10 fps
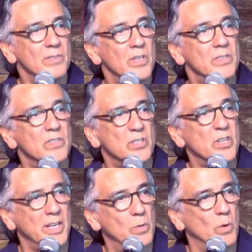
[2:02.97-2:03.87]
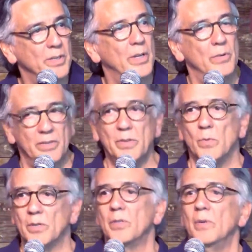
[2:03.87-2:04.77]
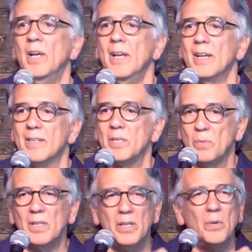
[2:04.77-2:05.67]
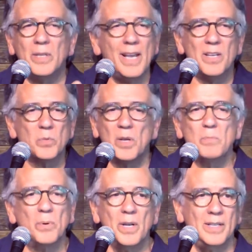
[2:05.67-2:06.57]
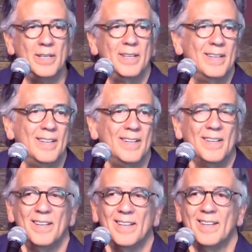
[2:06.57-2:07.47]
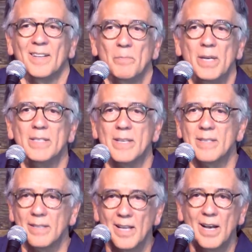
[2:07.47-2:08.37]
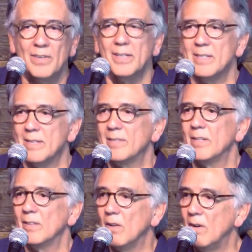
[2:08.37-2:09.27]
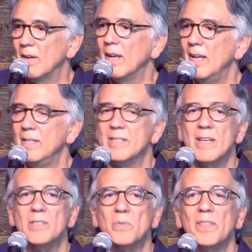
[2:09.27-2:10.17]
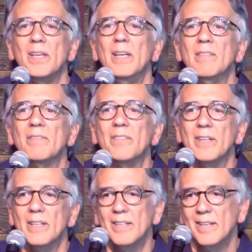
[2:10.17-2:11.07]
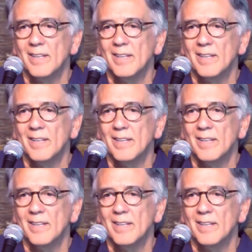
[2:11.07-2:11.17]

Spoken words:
Jesus a Johnny One Note if you want to, because he really only has one point. But he says it loud, and he says it long, and he says it with infinite